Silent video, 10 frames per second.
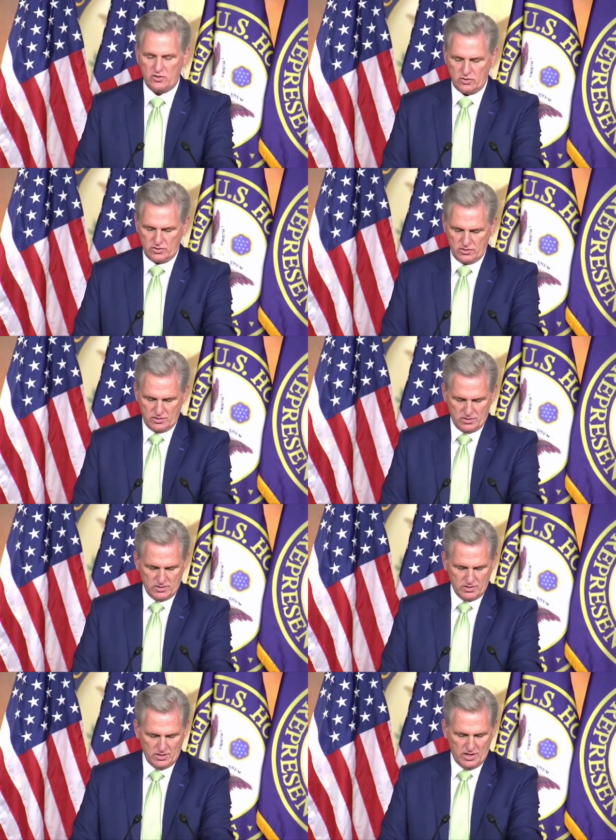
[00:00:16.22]
proposal
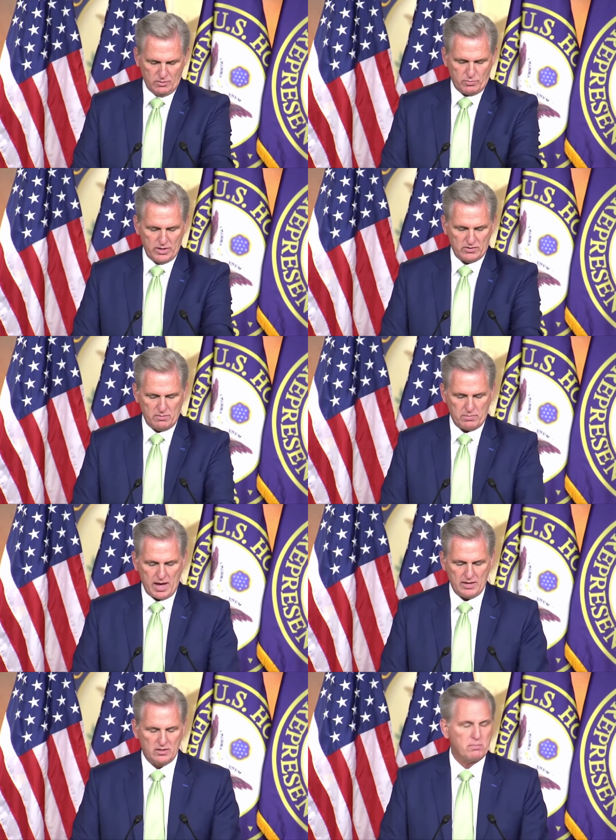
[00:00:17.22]
should scare
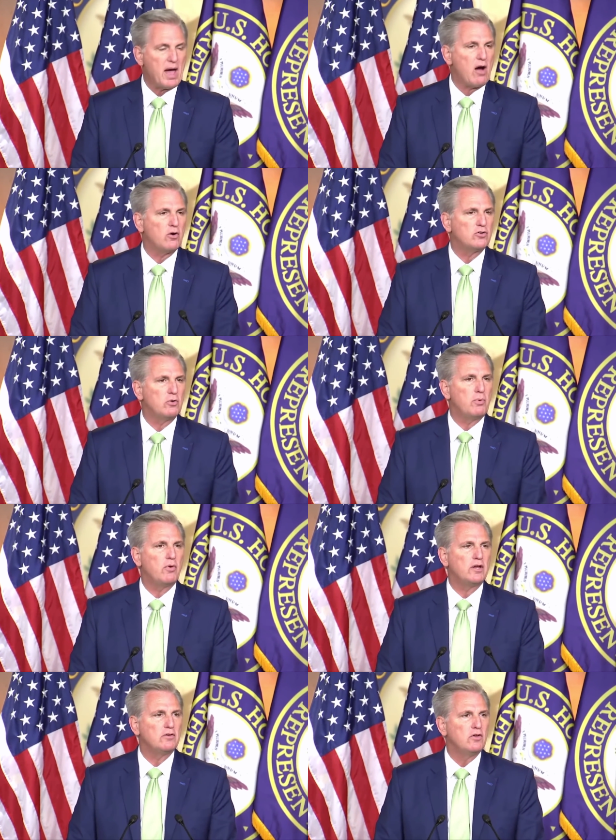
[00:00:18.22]
every single American.